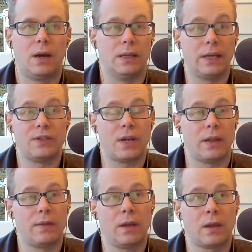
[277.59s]
Uh, like I said,
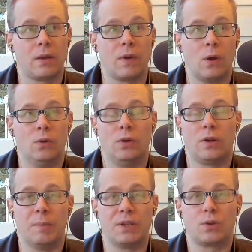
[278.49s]
I think if I go
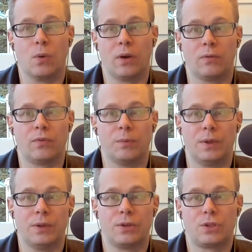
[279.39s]
look at my scoring from
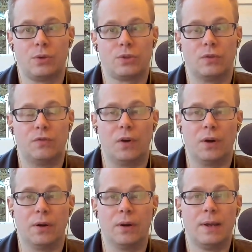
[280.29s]
the show so
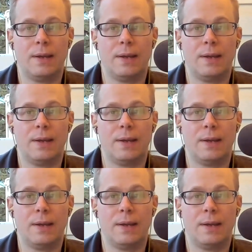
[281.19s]
far,